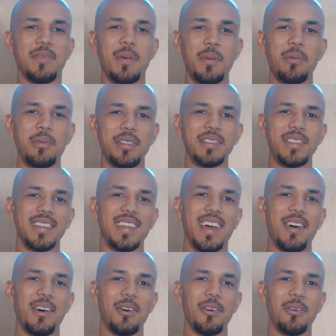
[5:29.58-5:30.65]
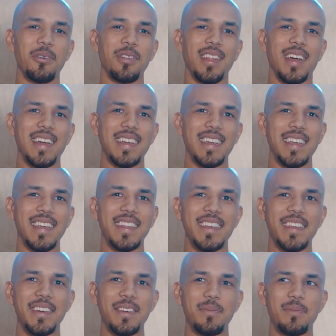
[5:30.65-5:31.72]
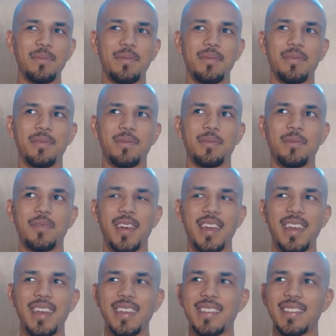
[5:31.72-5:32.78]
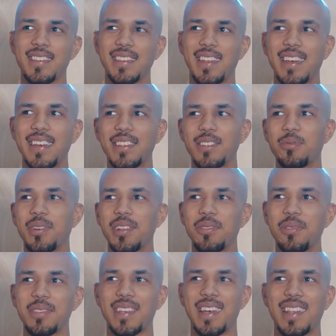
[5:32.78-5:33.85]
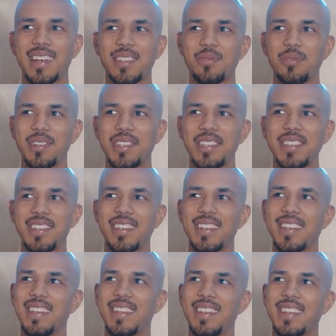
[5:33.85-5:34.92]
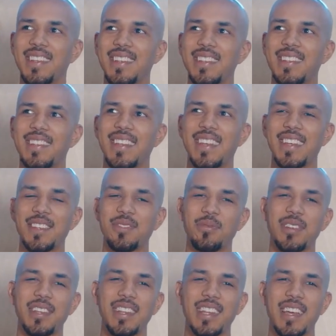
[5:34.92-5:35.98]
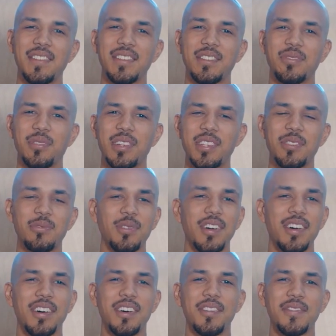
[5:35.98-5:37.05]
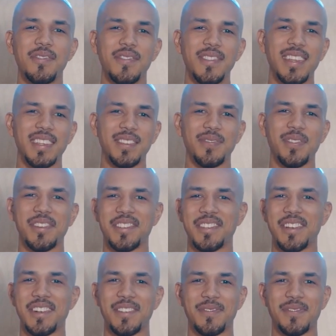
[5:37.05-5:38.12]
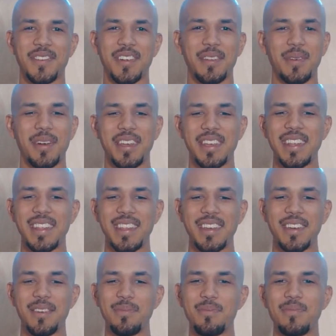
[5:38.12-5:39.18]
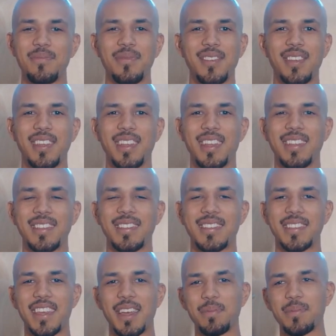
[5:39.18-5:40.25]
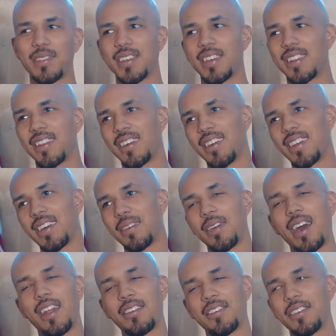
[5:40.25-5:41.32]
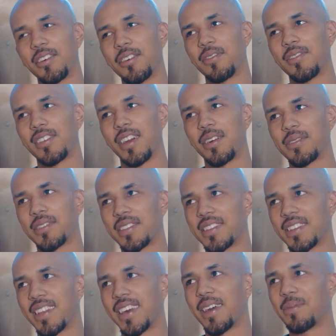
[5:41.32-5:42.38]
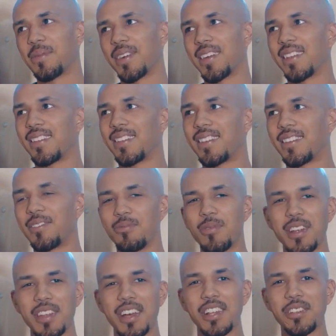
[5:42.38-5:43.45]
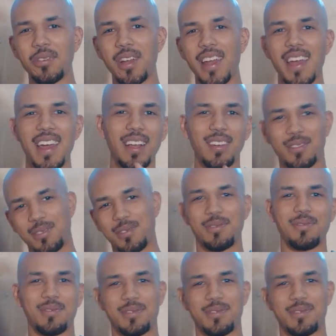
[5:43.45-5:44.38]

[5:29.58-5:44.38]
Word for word: Remember when there was that whole like EDM phase in like 2010, 2011, 2012 when niggas first started running about EDM and Skepta and all that. I don't know if y'all was into that, but run that track.